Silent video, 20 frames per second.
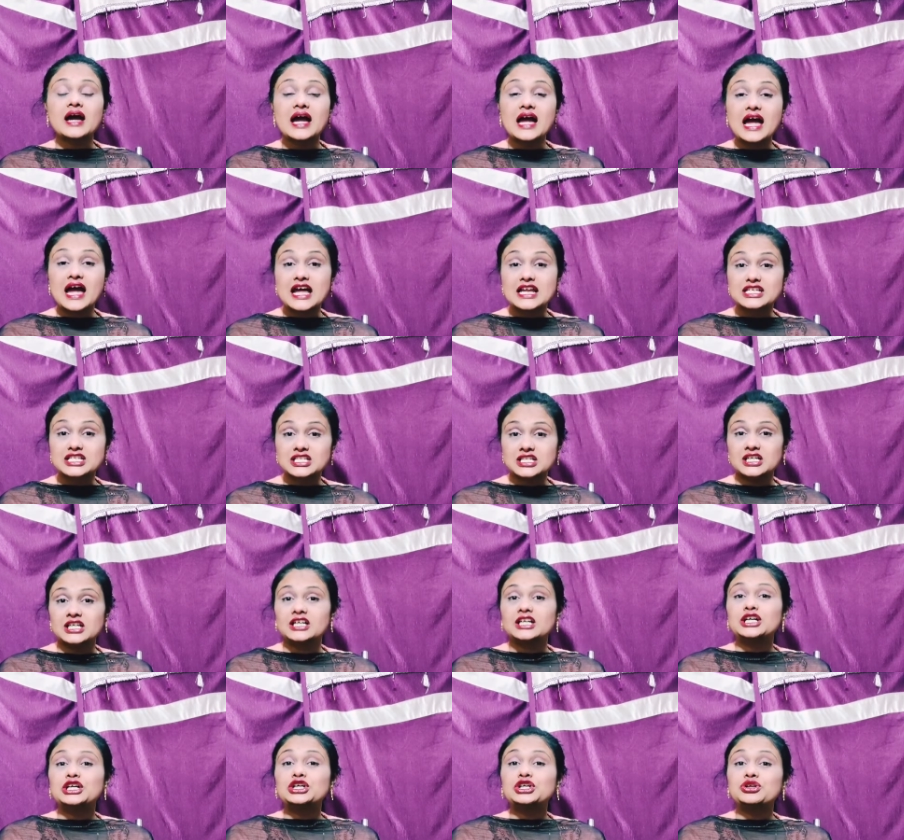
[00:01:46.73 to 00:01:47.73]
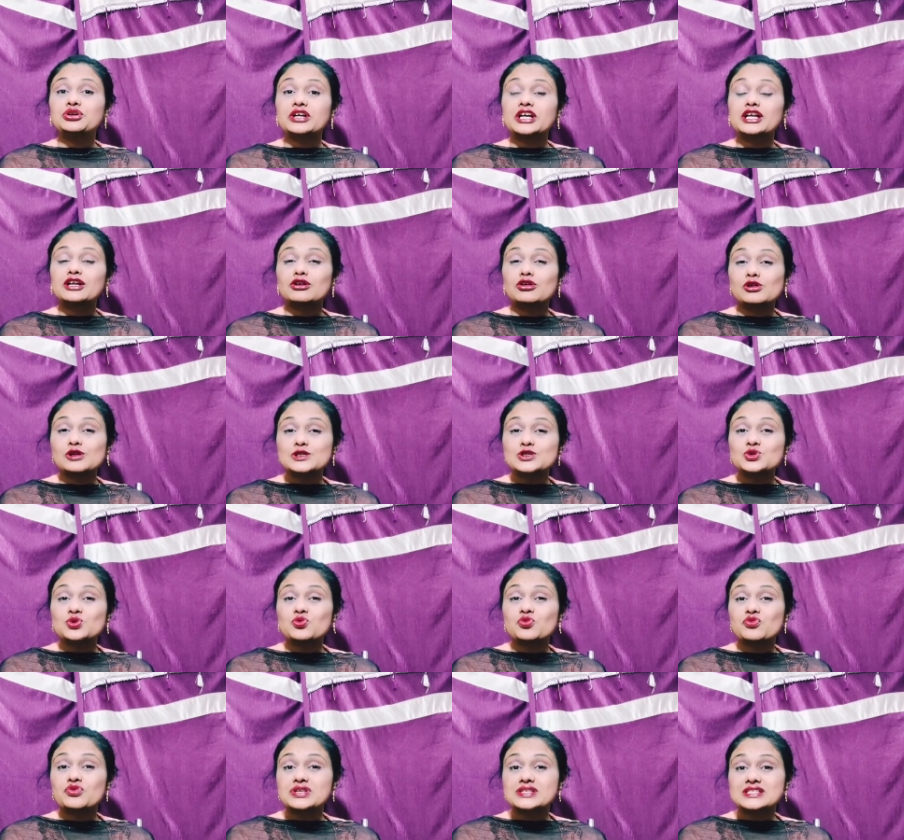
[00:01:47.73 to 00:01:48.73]
And you can
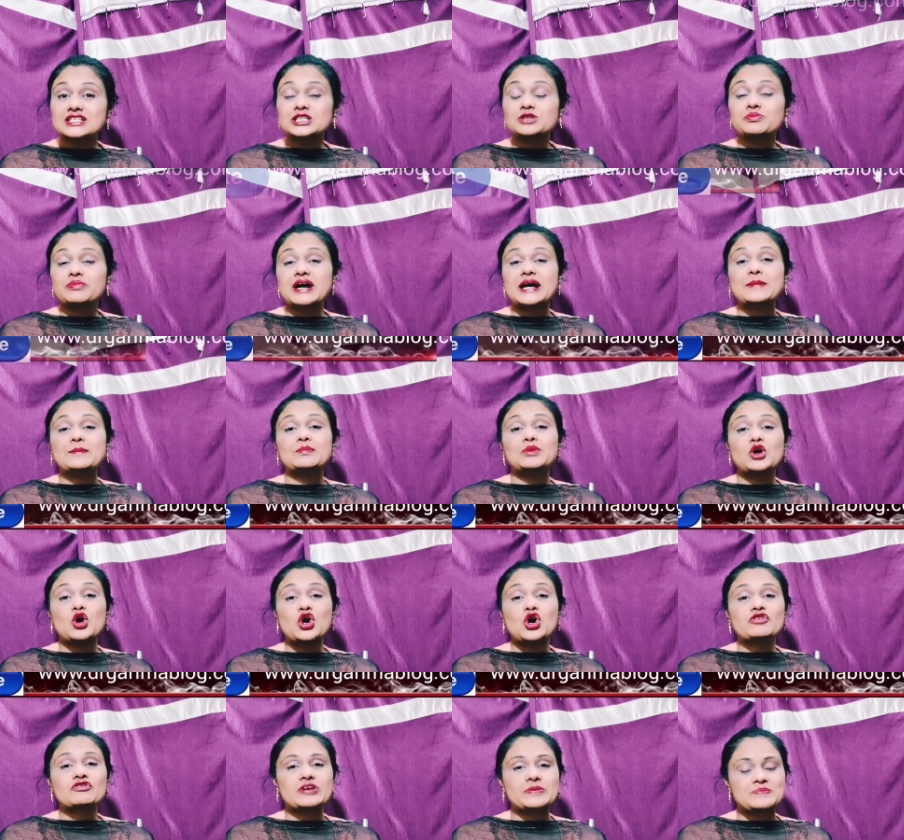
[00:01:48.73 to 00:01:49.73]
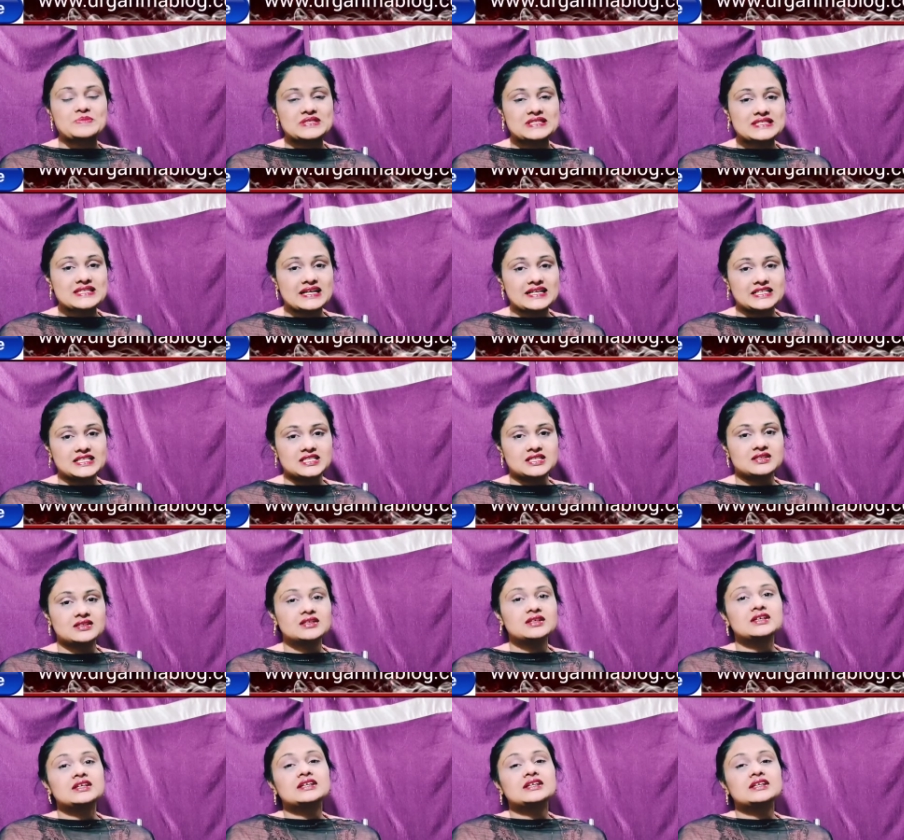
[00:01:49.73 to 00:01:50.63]
also visit my blog website,